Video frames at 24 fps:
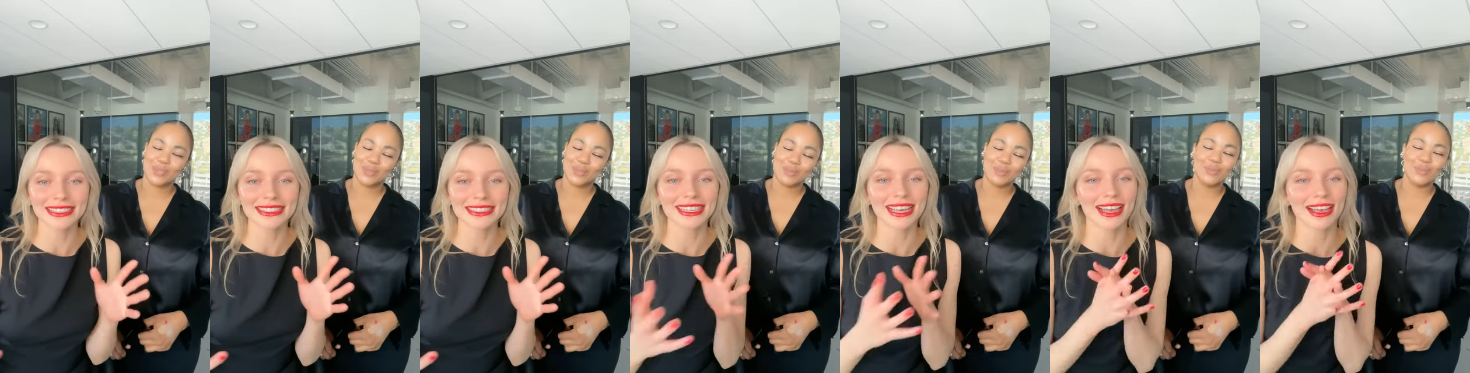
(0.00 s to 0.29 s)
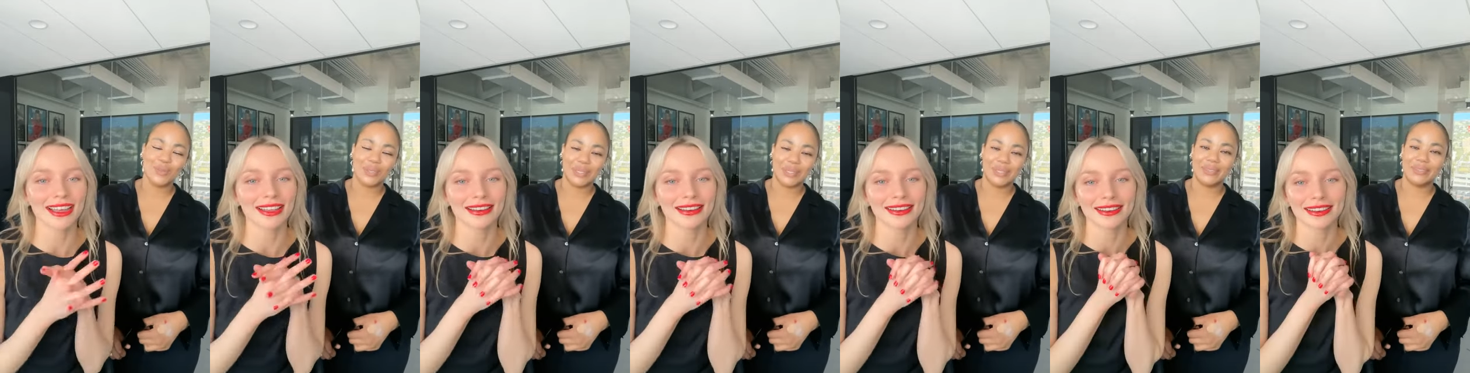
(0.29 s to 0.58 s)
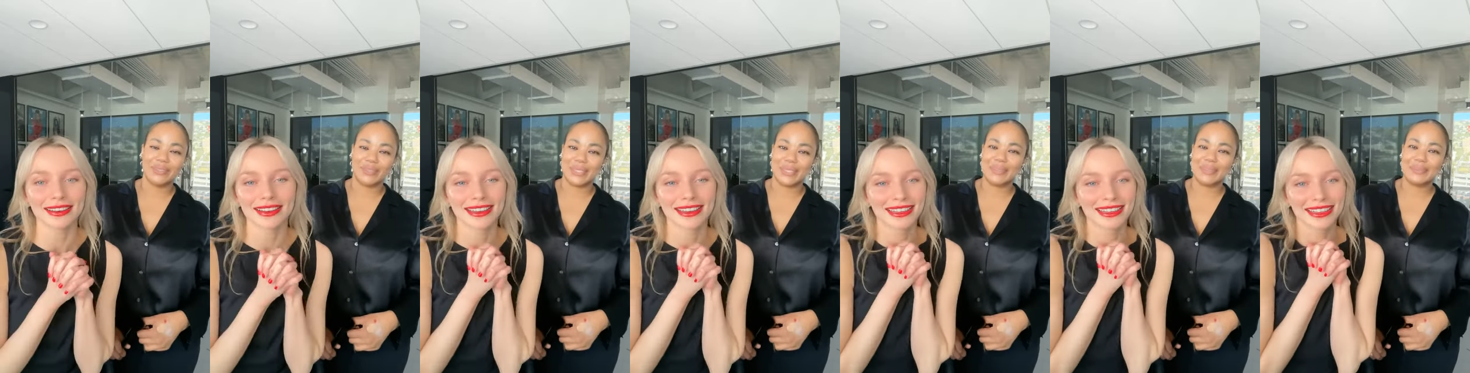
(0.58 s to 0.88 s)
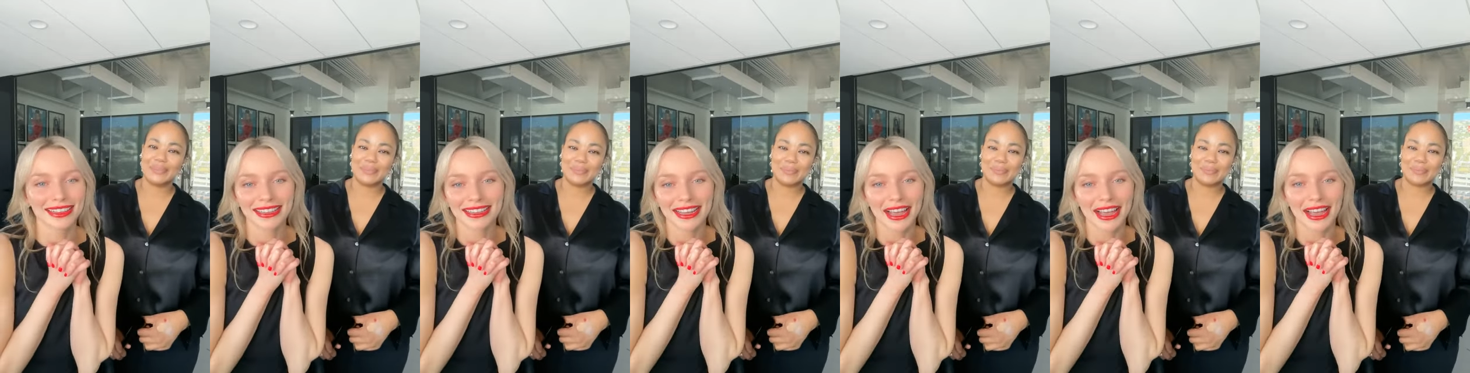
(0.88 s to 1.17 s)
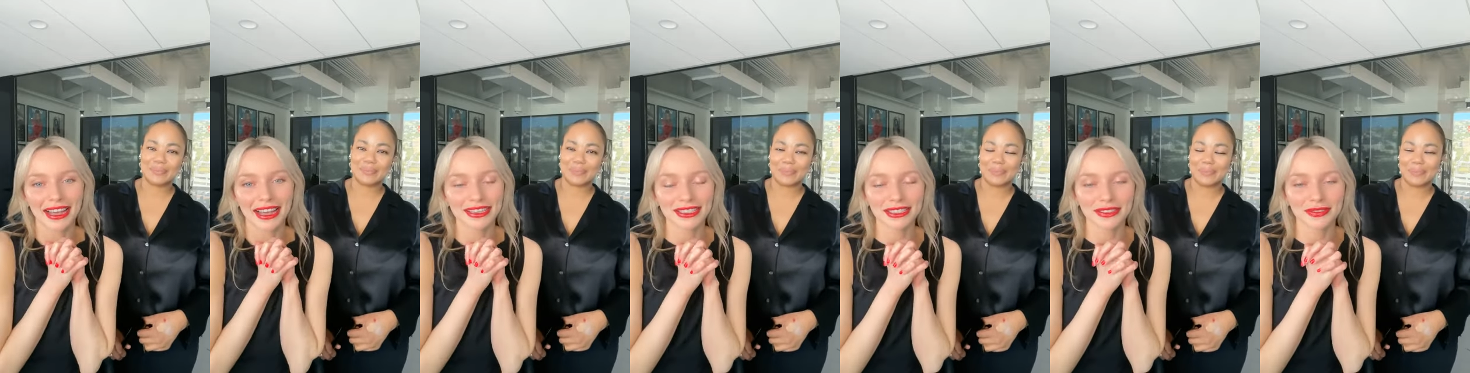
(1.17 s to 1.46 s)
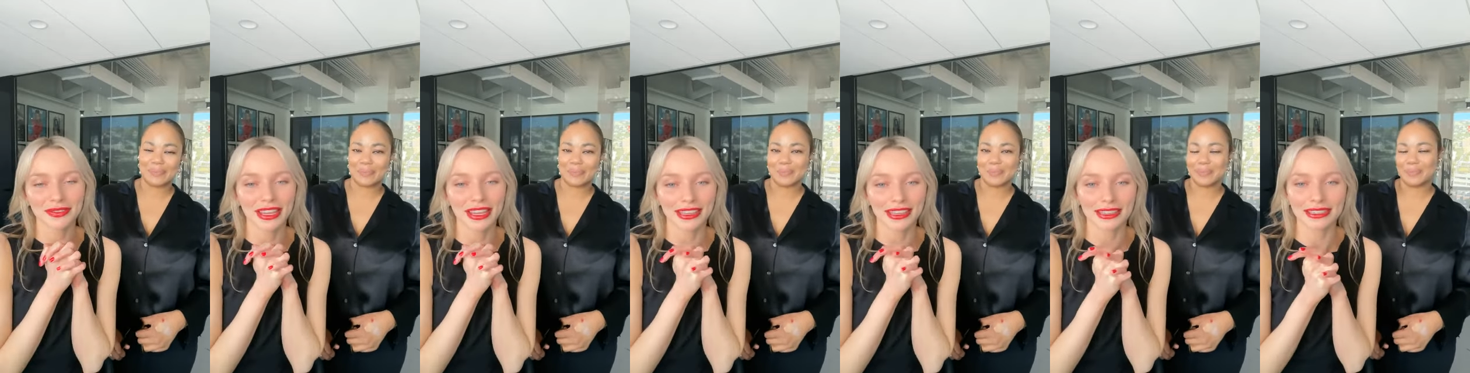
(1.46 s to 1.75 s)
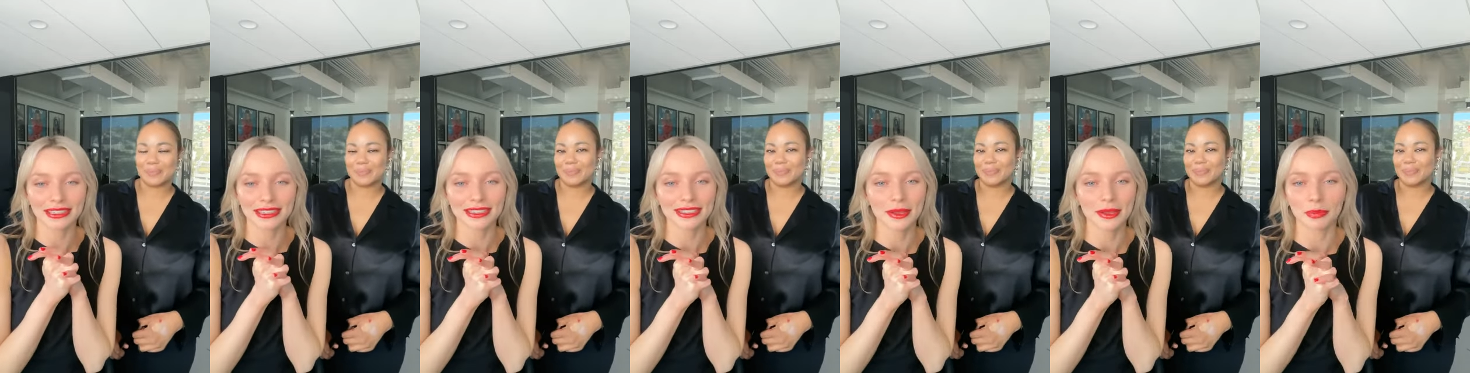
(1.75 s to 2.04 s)
Speaker 1: It's and really I just feel like
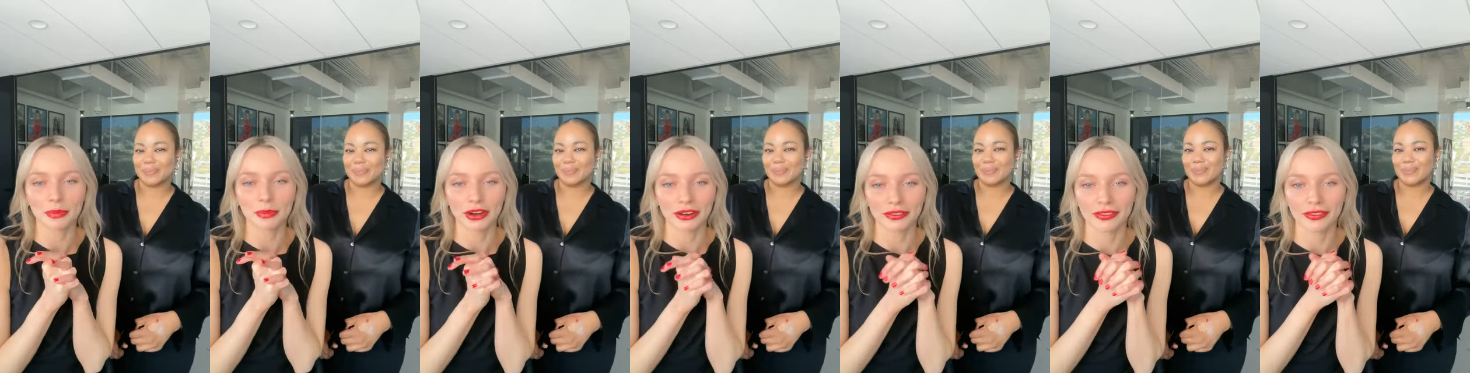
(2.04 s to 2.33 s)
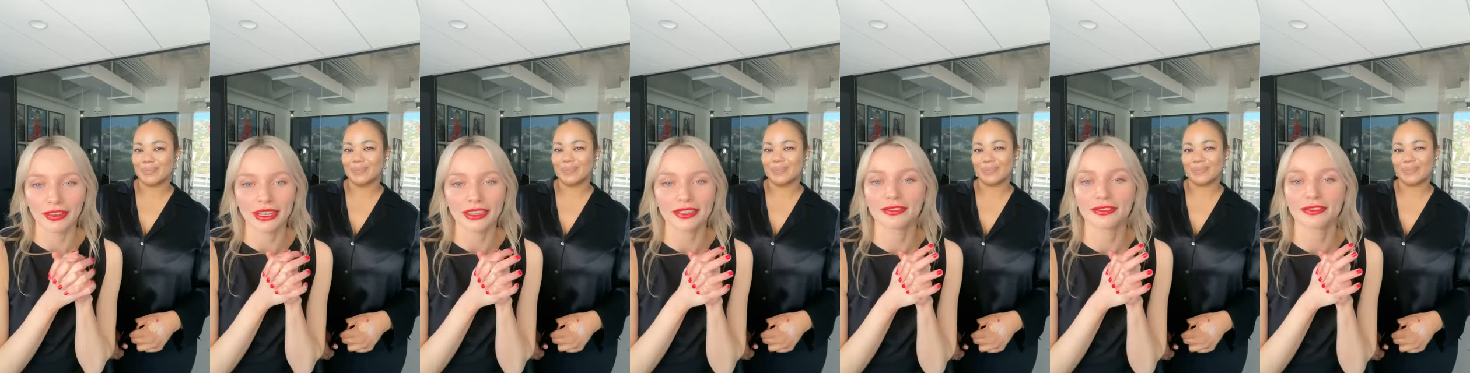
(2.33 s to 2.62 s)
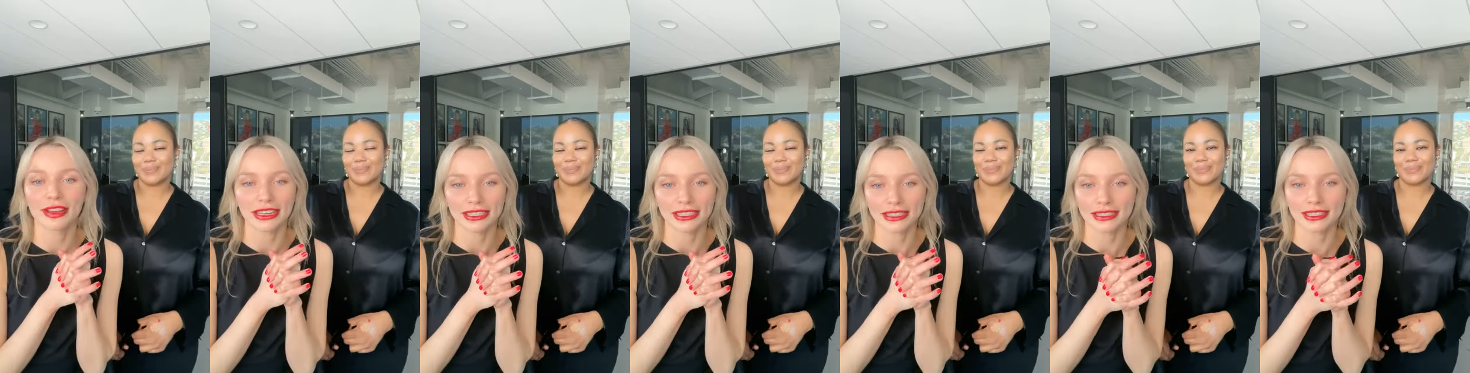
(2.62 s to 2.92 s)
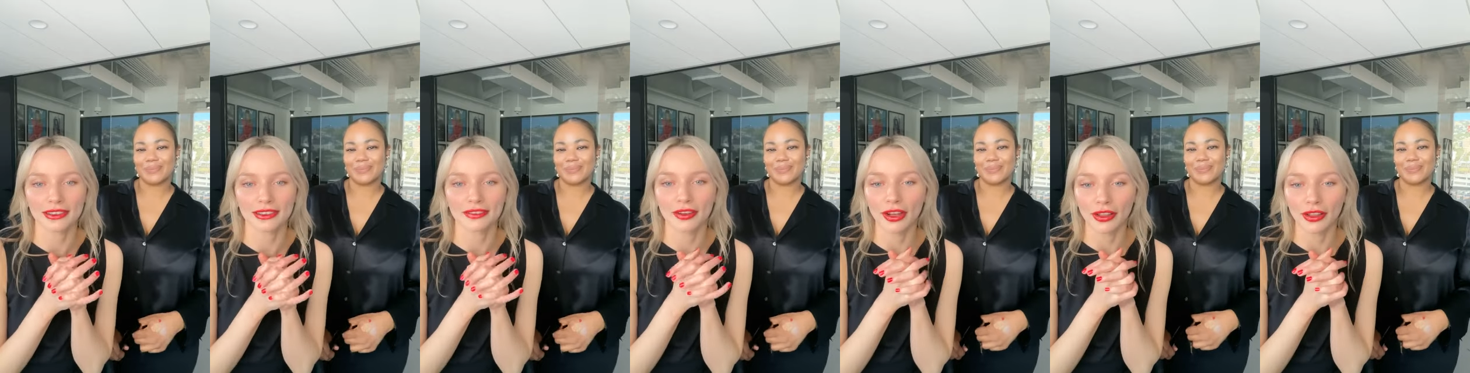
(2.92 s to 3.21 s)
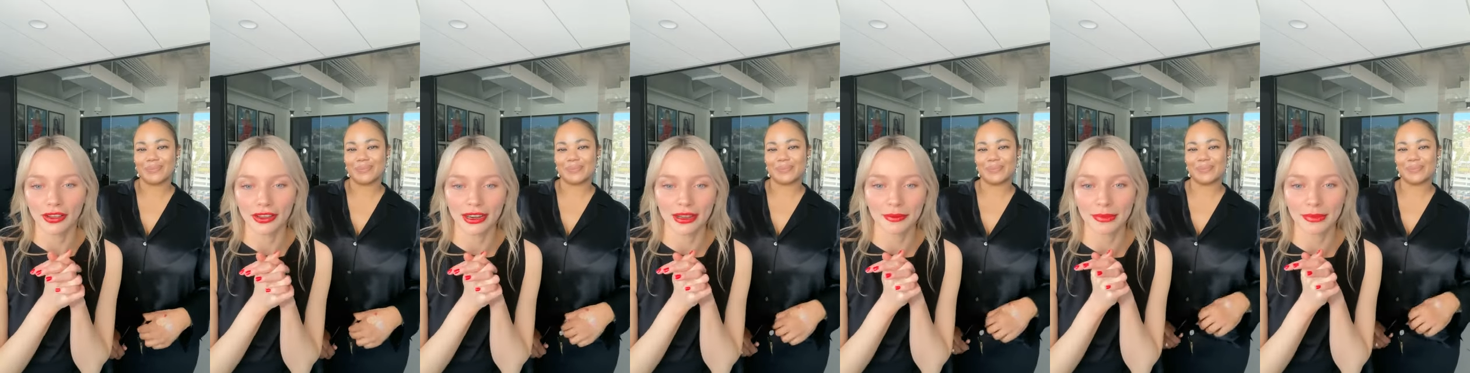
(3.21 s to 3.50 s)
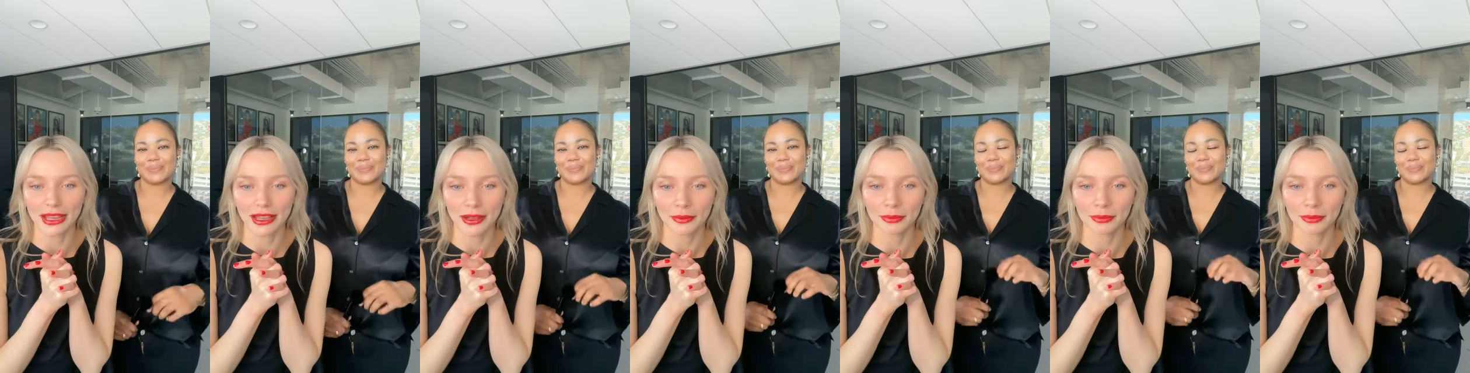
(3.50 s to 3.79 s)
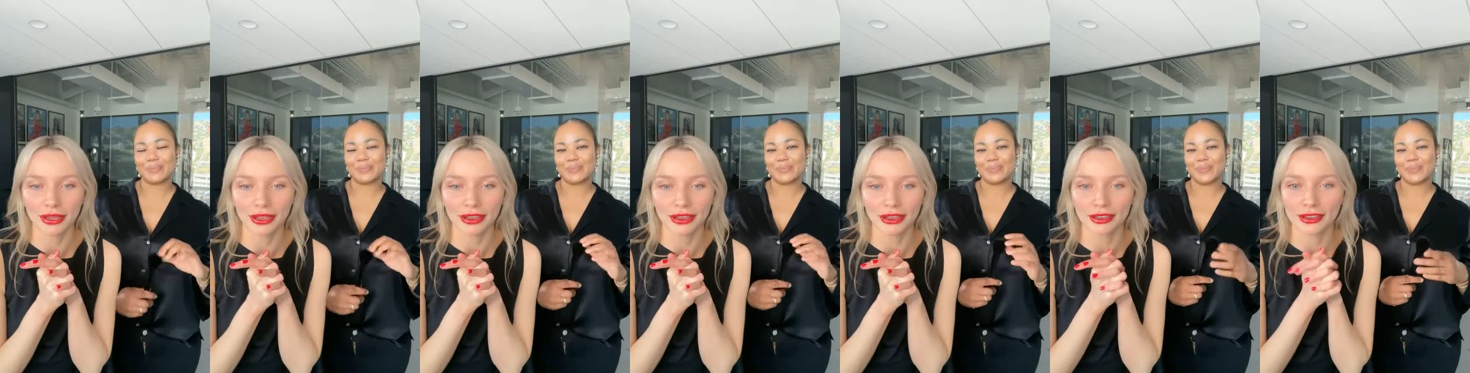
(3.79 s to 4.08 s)
this is the perfect festive holiday makeup
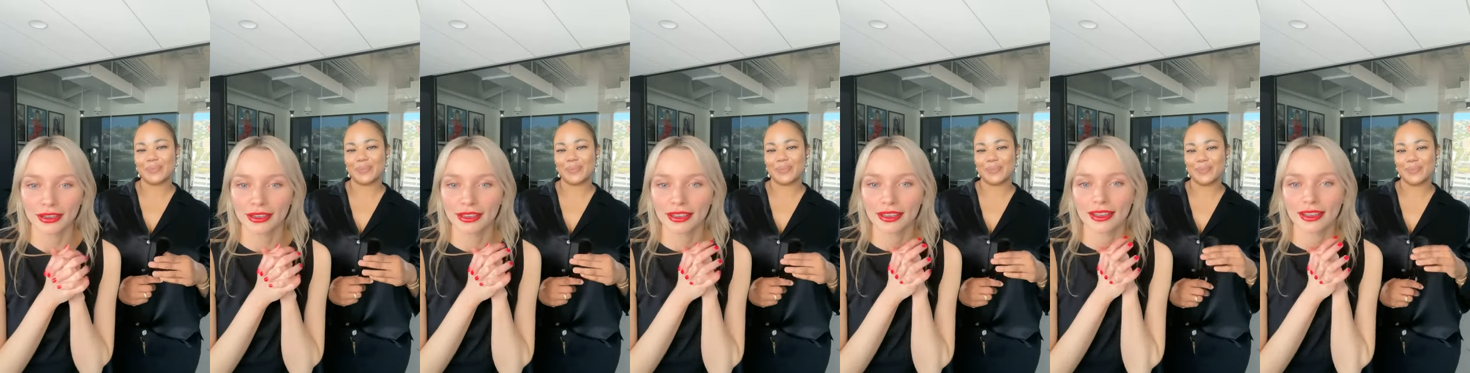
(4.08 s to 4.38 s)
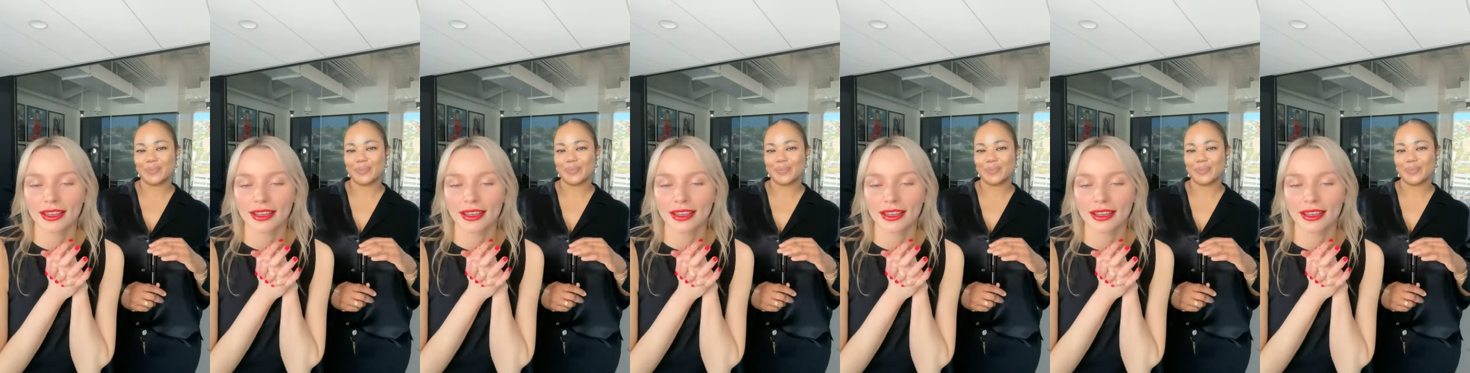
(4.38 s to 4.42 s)
look.